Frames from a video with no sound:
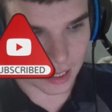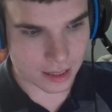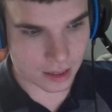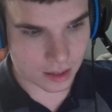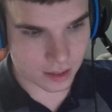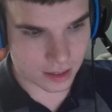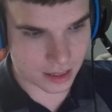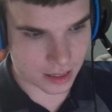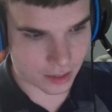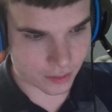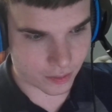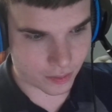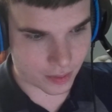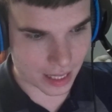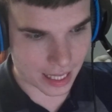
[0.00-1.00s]
channel
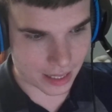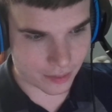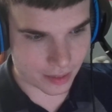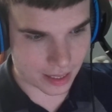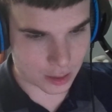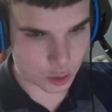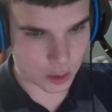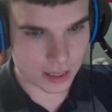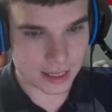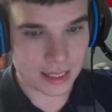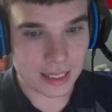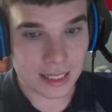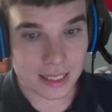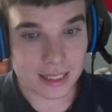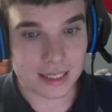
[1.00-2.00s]
to
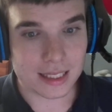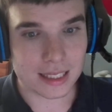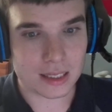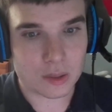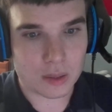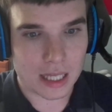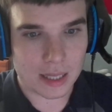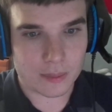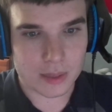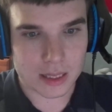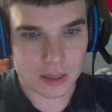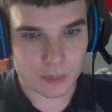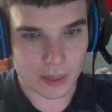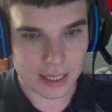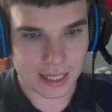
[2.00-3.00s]
500
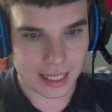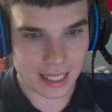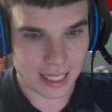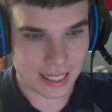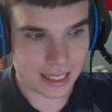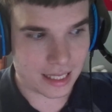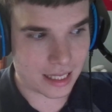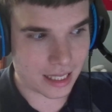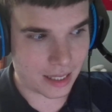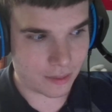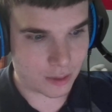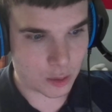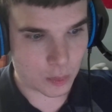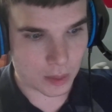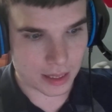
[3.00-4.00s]
subscribers by the end
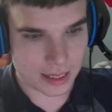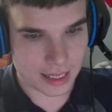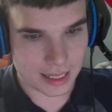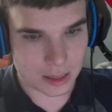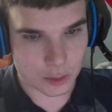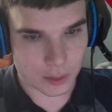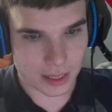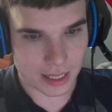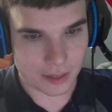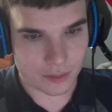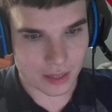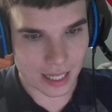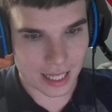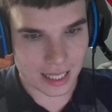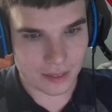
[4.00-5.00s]
of
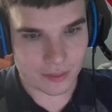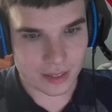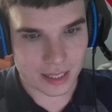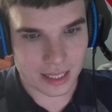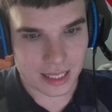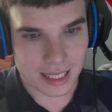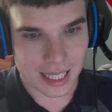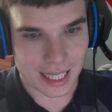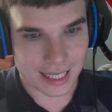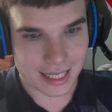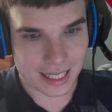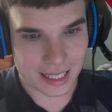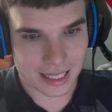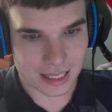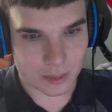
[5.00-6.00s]
2025. I
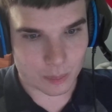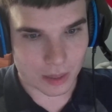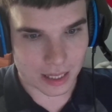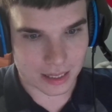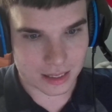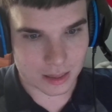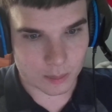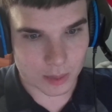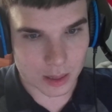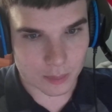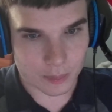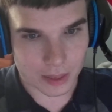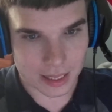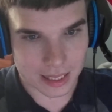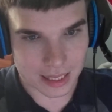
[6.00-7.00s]
think that's
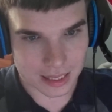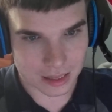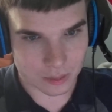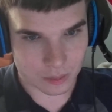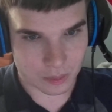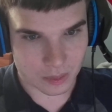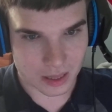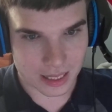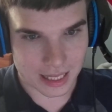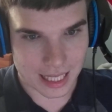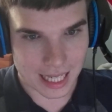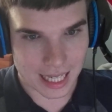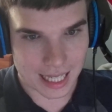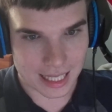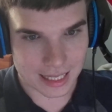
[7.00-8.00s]
possible because we're
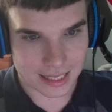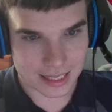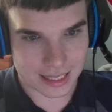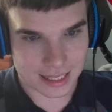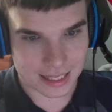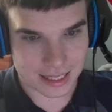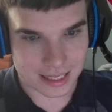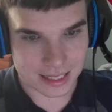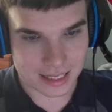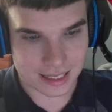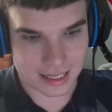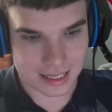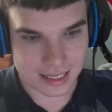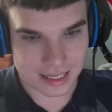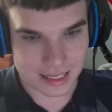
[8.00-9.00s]
at
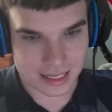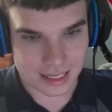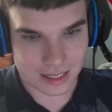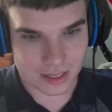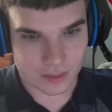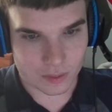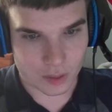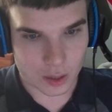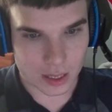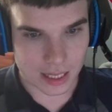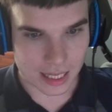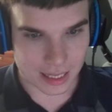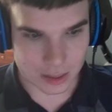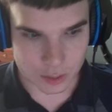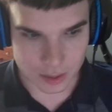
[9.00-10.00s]

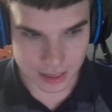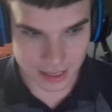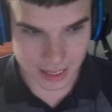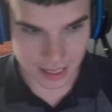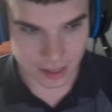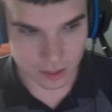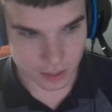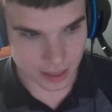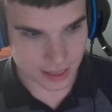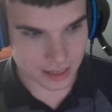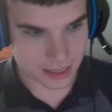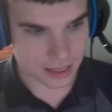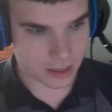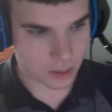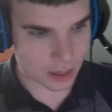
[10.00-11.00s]
403
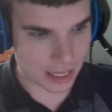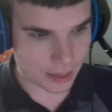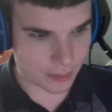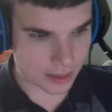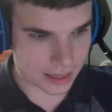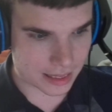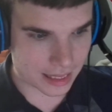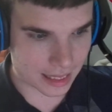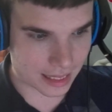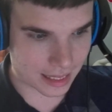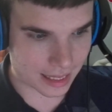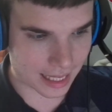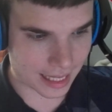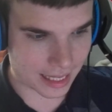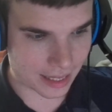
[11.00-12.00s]
subscribers.
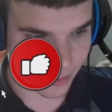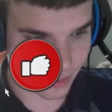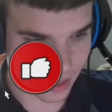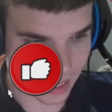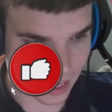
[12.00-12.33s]
Like if